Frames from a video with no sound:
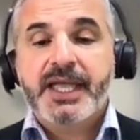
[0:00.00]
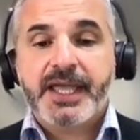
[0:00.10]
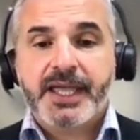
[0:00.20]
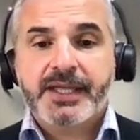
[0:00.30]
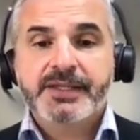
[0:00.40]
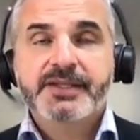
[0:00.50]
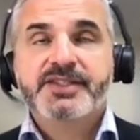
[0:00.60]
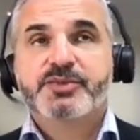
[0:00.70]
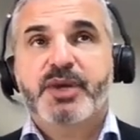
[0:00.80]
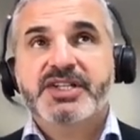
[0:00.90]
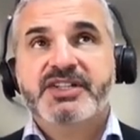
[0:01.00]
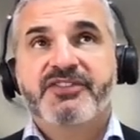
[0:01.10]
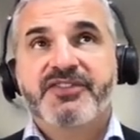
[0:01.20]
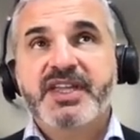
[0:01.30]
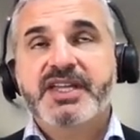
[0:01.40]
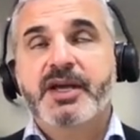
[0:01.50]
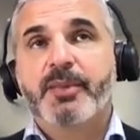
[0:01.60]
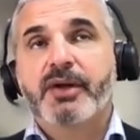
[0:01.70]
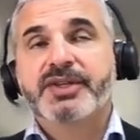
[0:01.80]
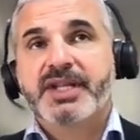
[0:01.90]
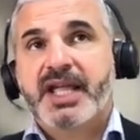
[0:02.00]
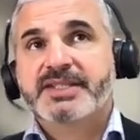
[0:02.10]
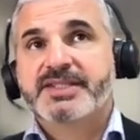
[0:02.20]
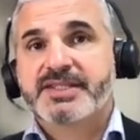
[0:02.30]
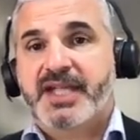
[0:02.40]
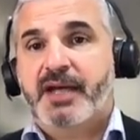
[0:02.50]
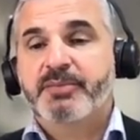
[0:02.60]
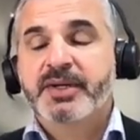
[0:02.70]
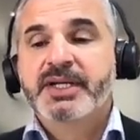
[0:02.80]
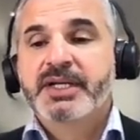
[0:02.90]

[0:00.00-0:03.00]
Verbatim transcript: and especially thinking about the next step